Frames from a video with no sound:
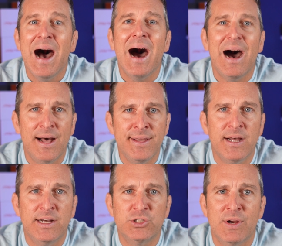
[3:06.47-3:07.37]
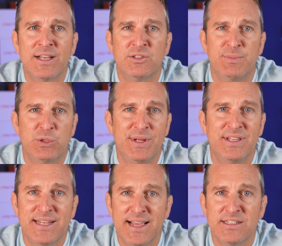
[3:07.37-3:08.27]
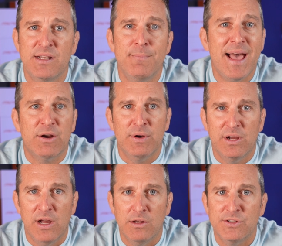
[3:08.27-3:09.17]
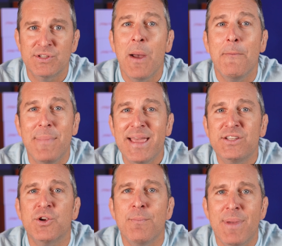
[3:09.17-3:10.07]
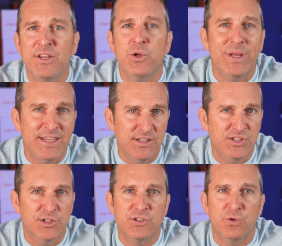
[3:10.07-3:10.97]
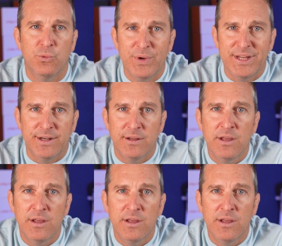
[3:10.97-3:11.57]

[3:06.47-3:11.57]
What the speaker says: High contrast between the text and background colors makes your menu easier to read.